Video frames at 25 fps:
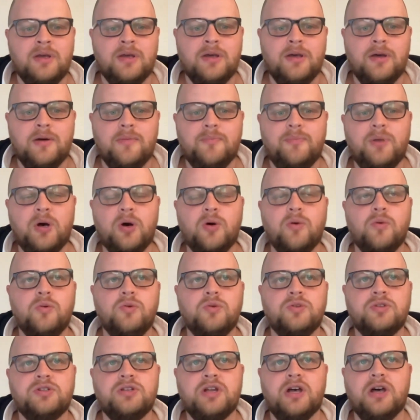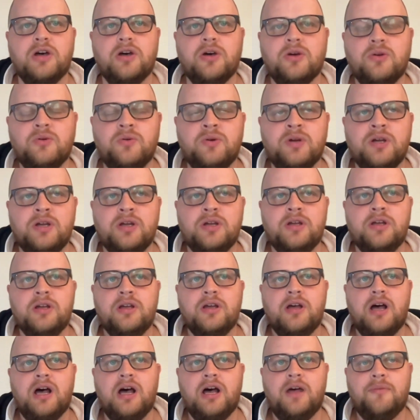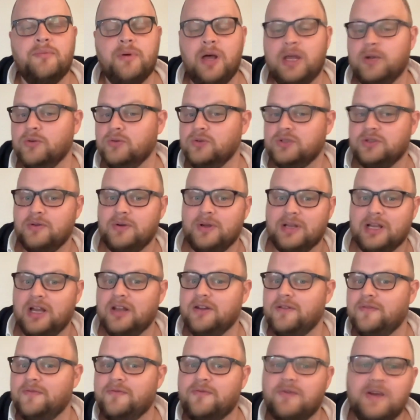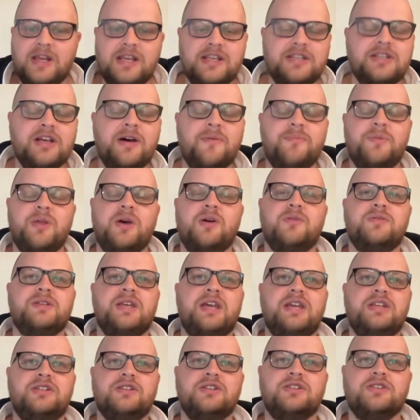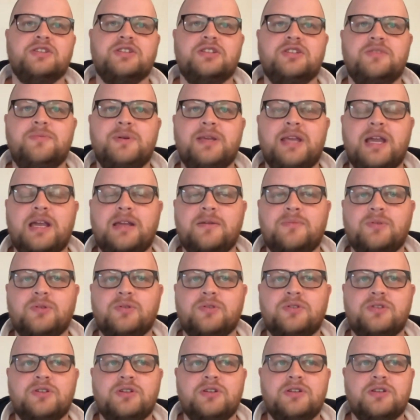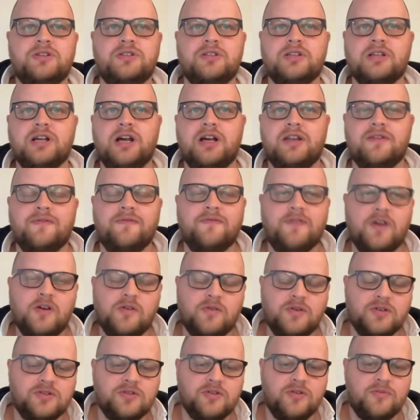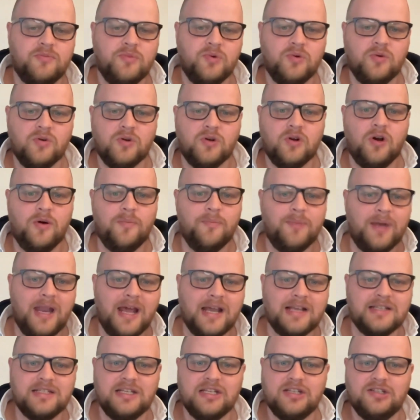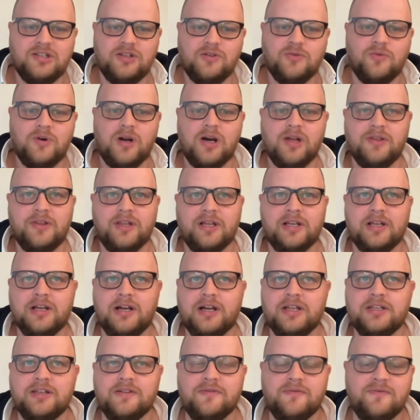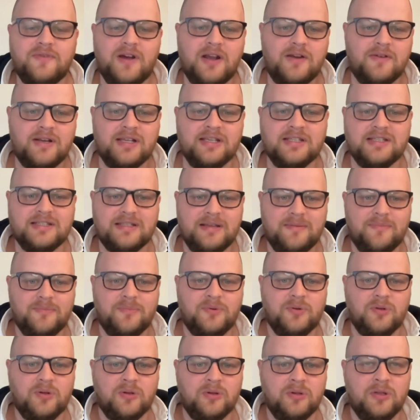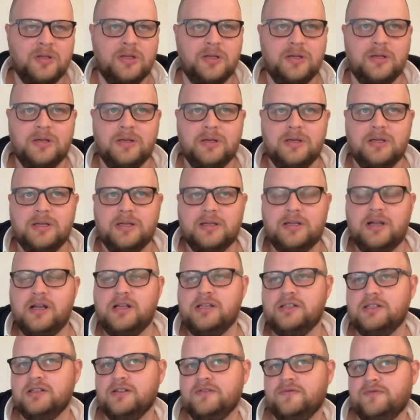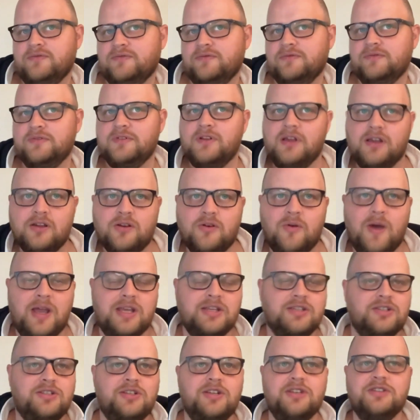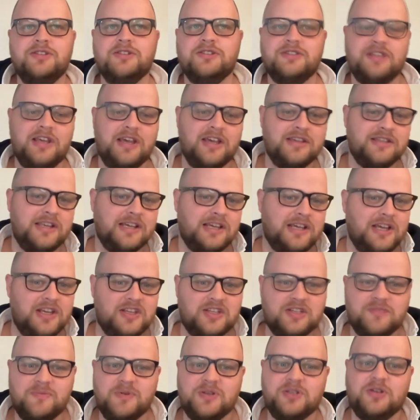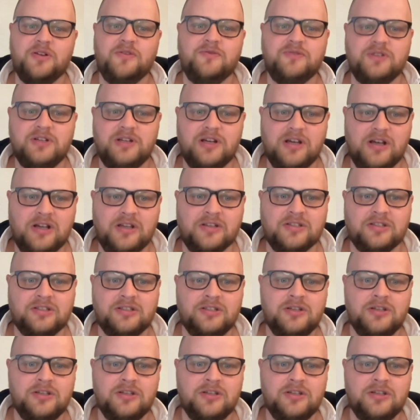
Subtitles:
but also it kind of frees up those agents to be able to kind of focus on more complex issue rather than kind of very simple kind of questions that the customers often ask.